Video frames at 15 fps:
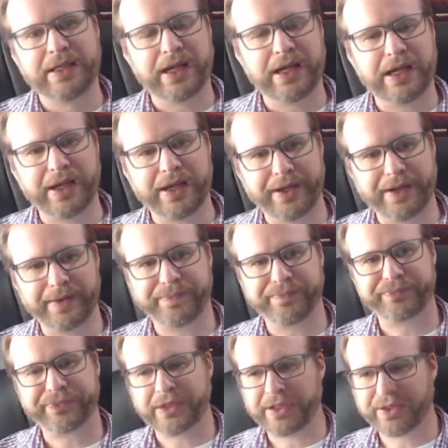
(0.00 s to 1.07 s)

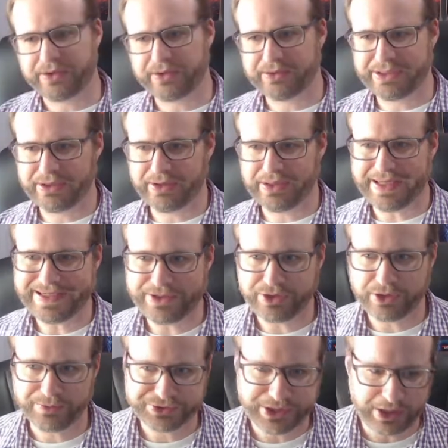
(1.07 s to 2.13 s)
Um, little little Lady
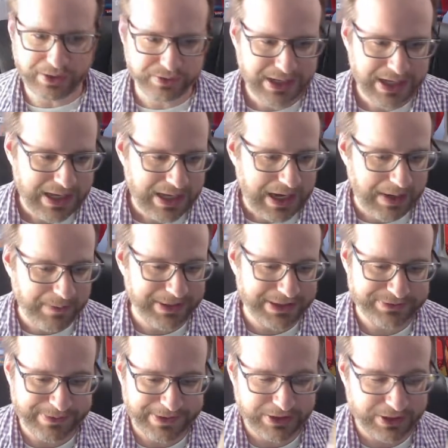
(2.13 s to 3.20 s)
Tombstone, uh, but
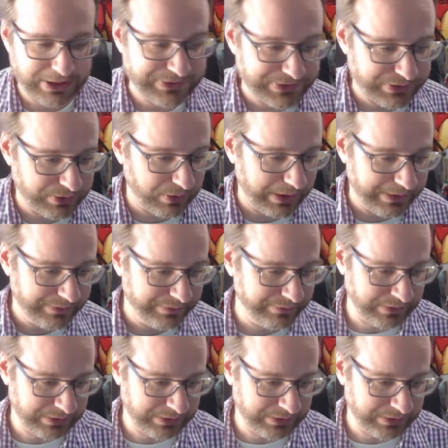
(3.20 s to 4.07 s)
it's been a good story.